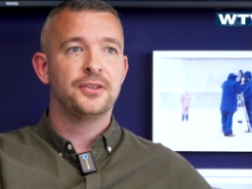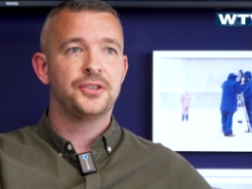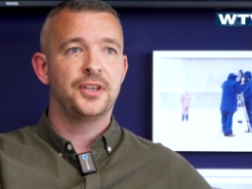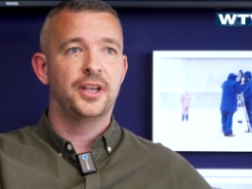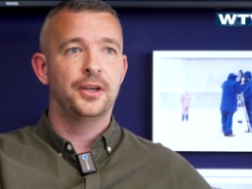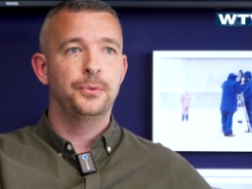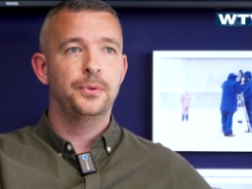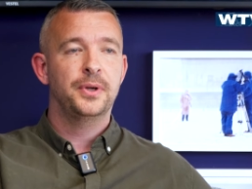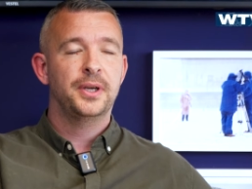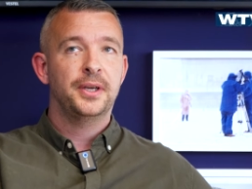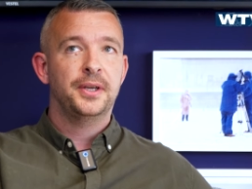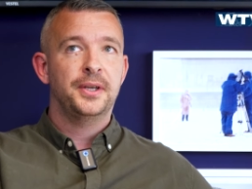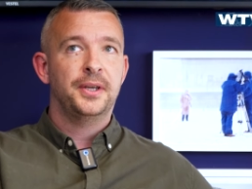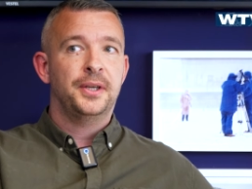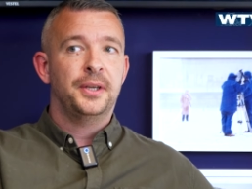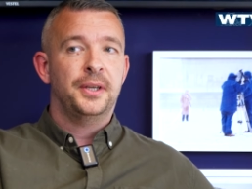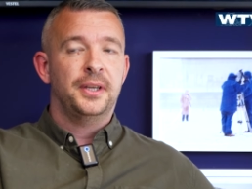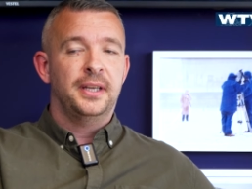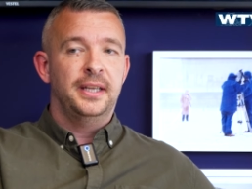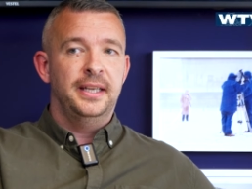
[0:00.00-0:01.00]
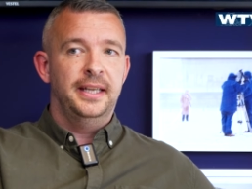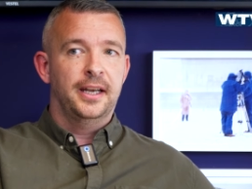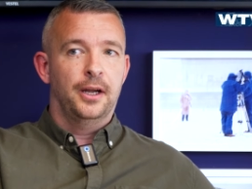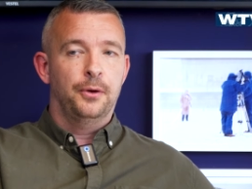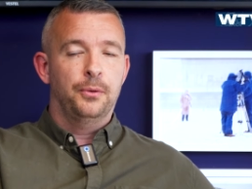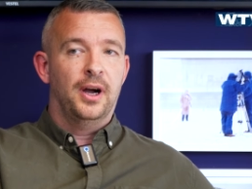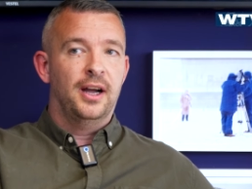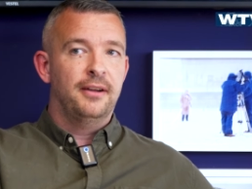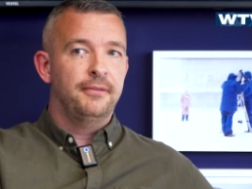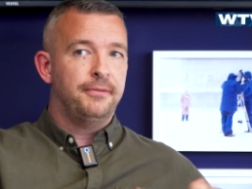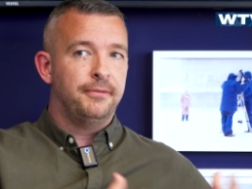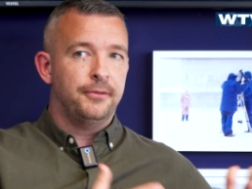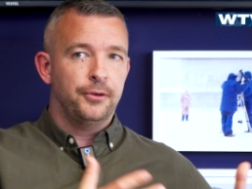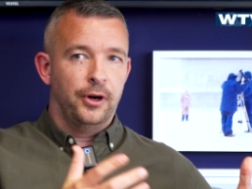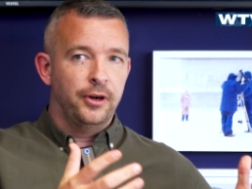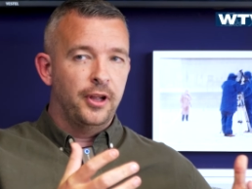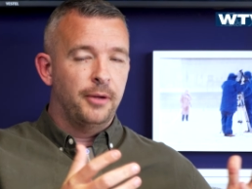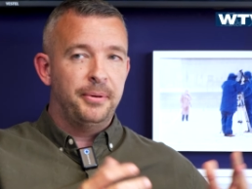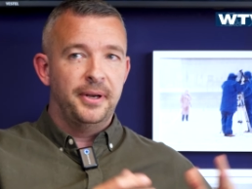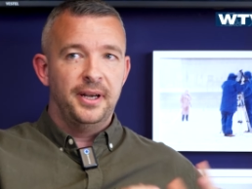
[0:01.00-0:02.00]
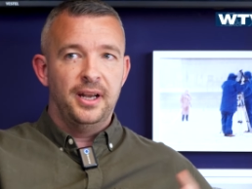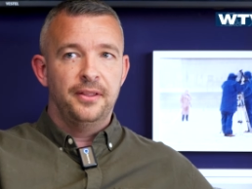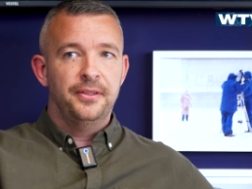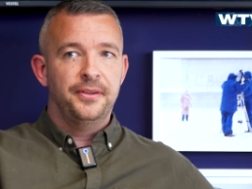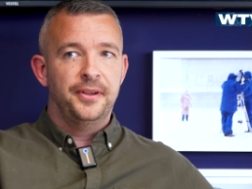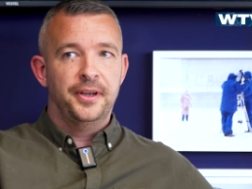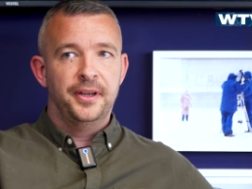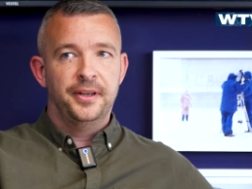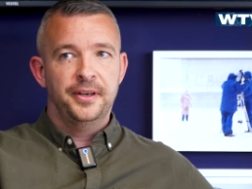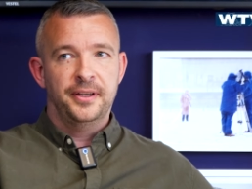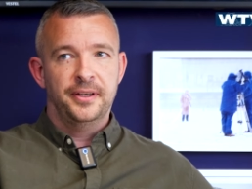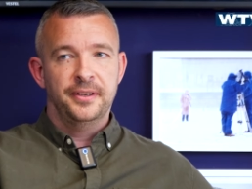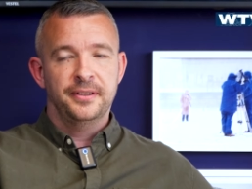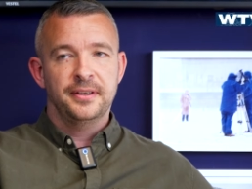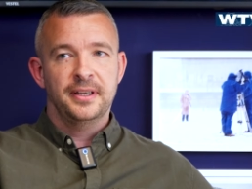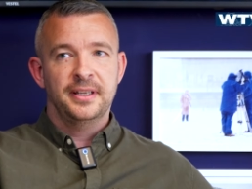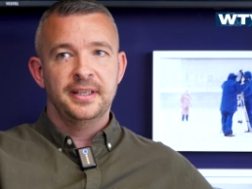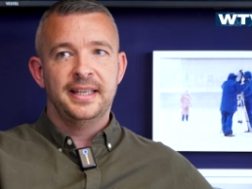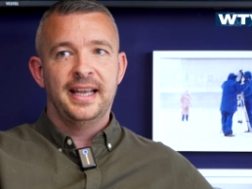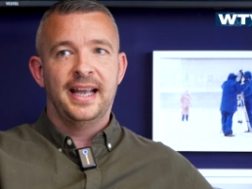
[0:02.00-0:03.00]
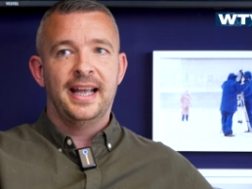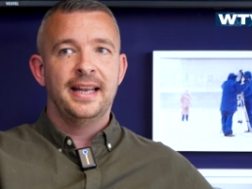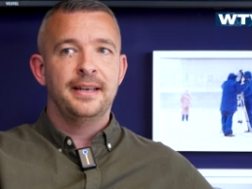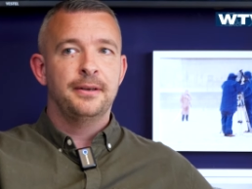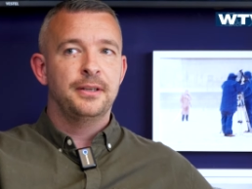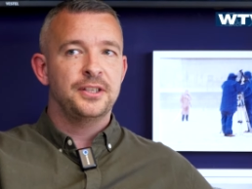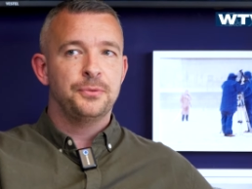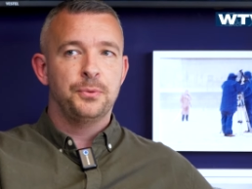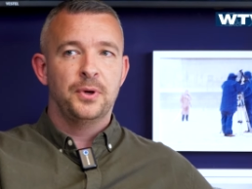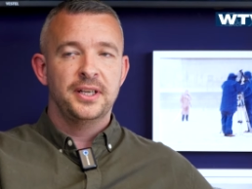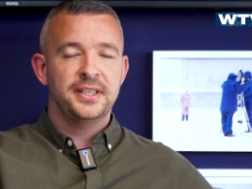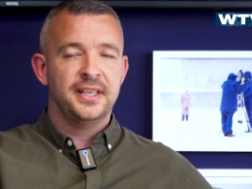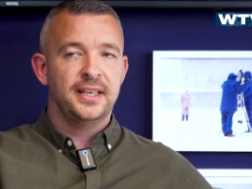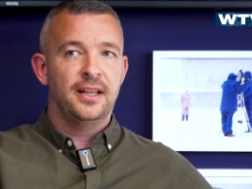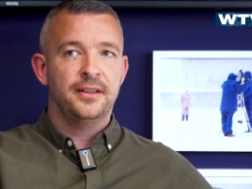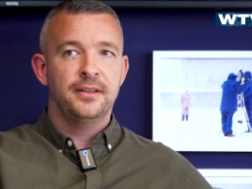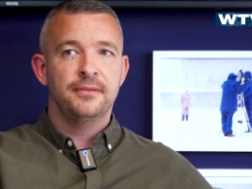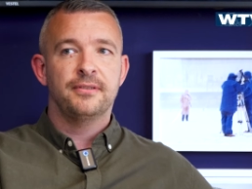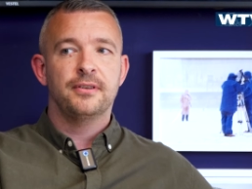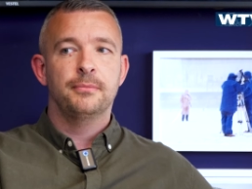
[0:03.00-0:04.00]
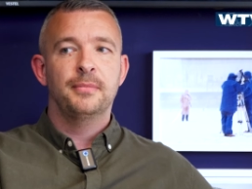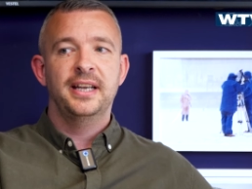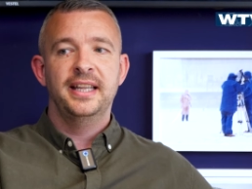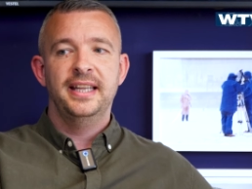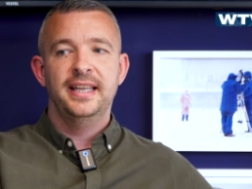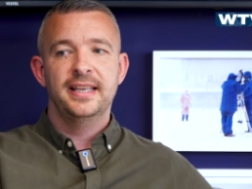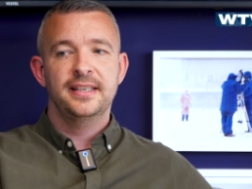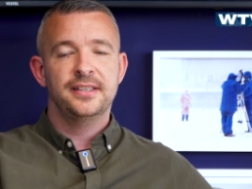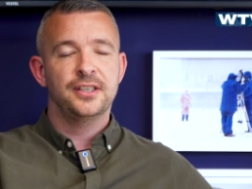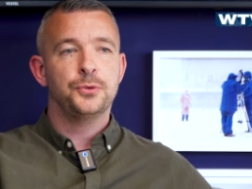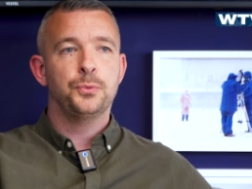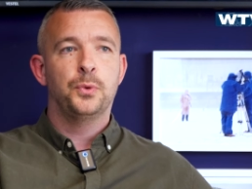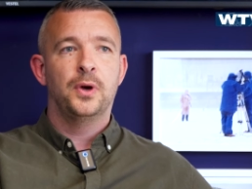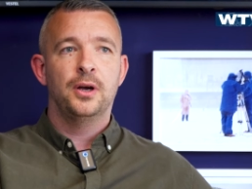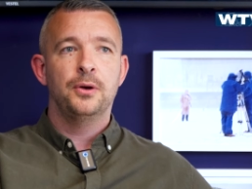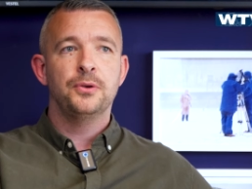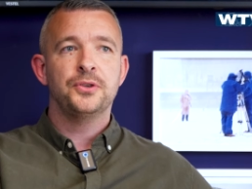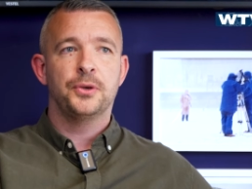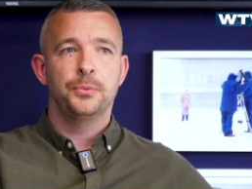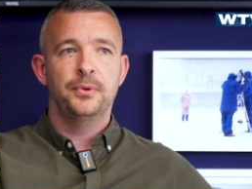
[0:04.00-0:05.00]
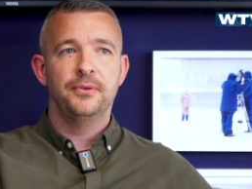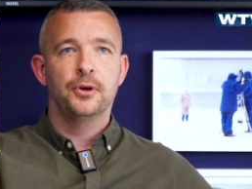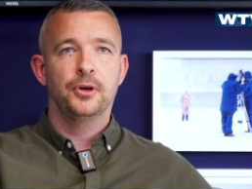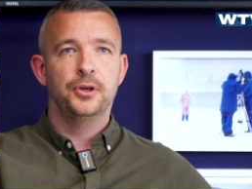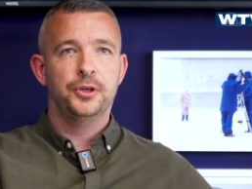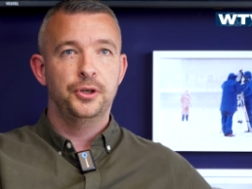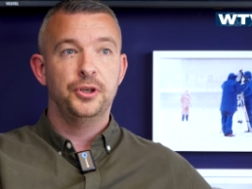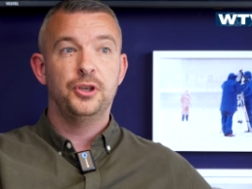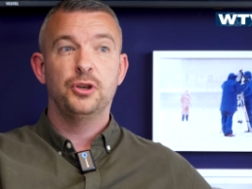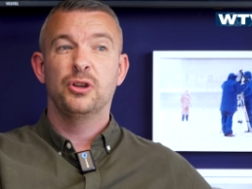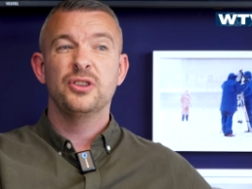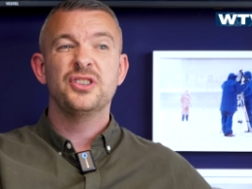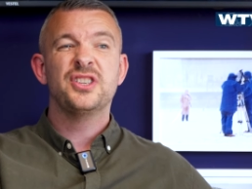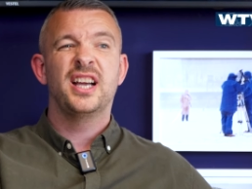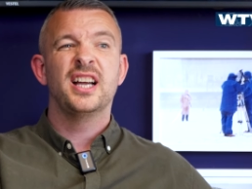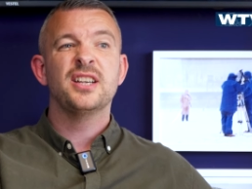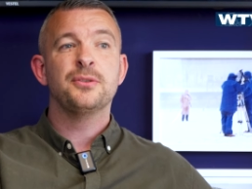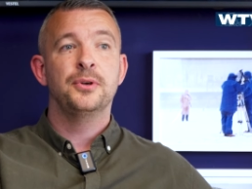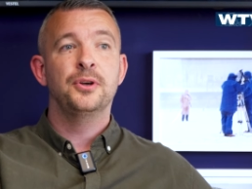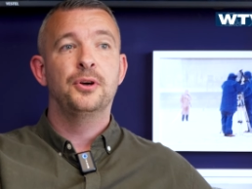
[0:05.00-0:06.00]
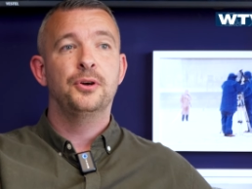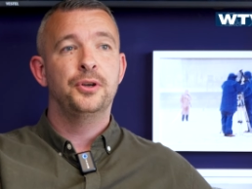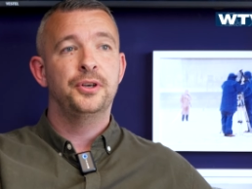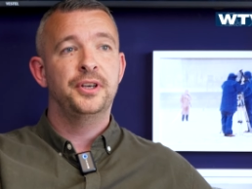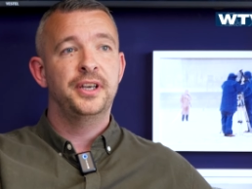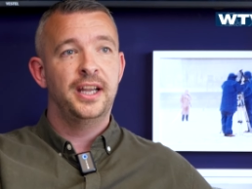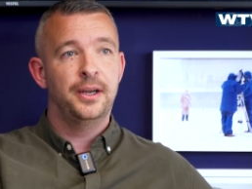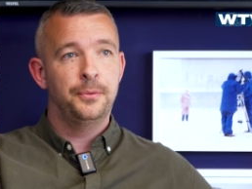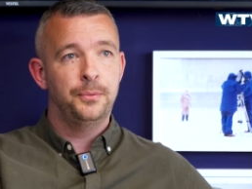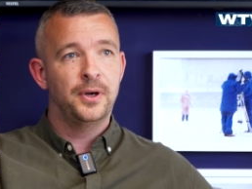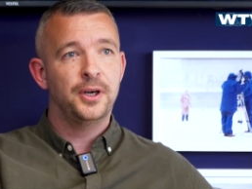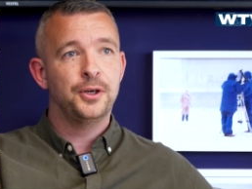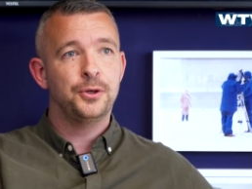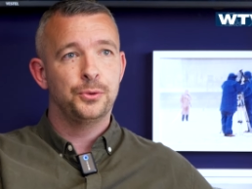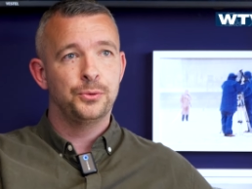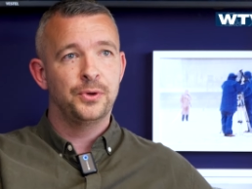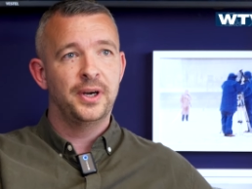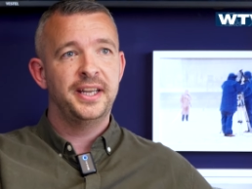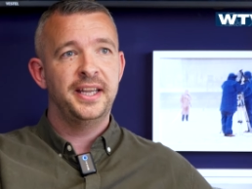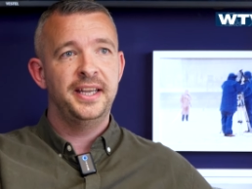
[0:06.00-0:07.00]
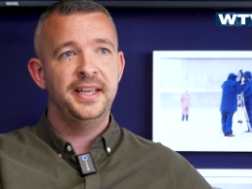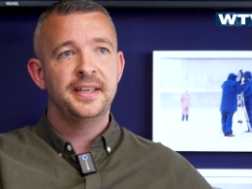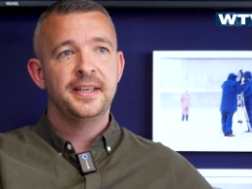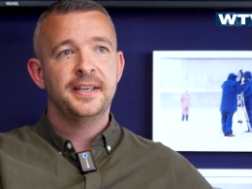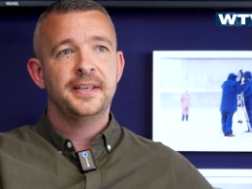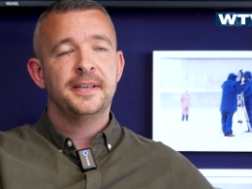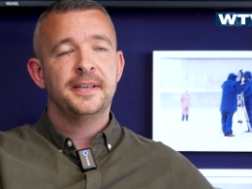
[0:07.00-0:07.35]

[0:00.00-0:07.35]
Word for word: So you know, I've grown up in London and, and, Dan has worked in London for many years as well. So we've got good contacts, we've got good network already.